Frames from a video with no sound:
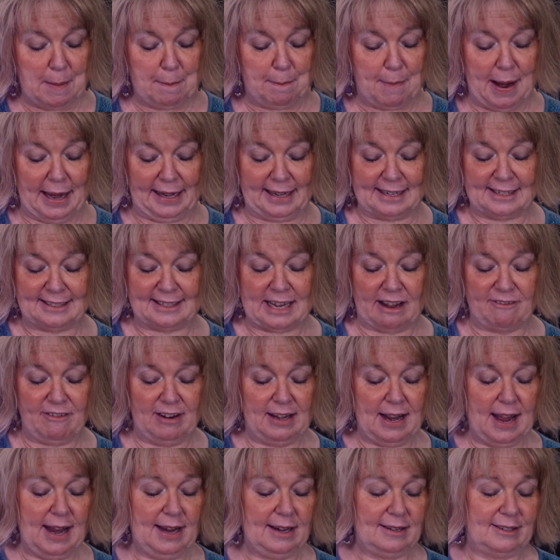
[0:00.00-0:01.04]
Micah
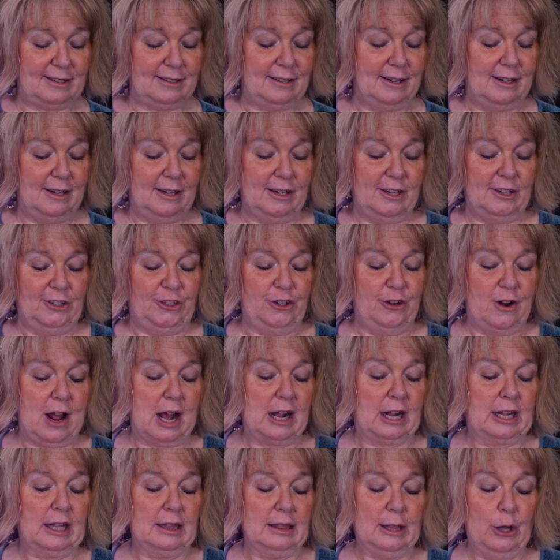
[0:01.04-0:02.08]
7:8. Do
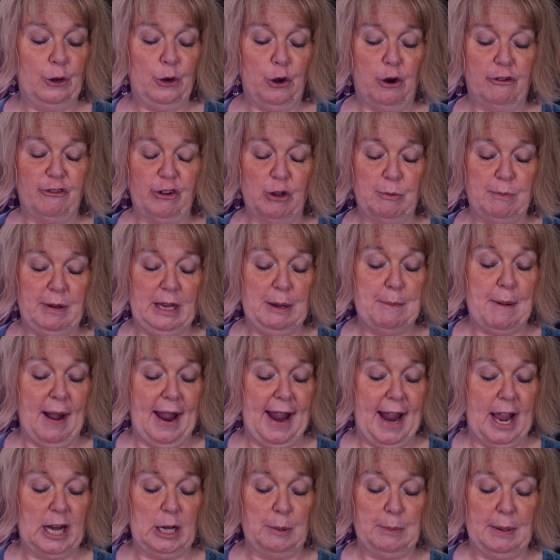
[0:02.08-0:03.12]
not gloat over me,
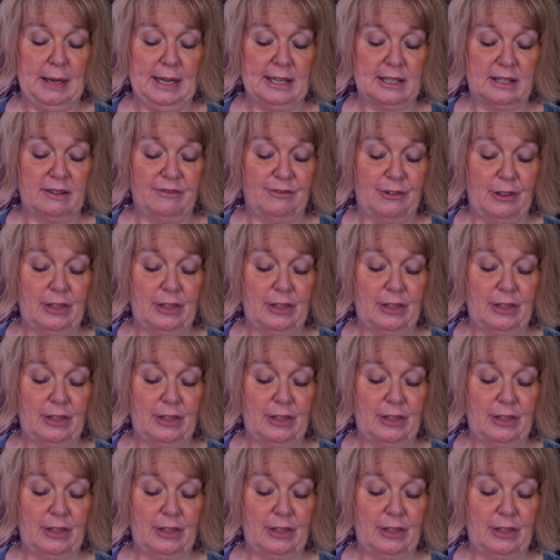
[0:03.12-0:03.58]
my enemies,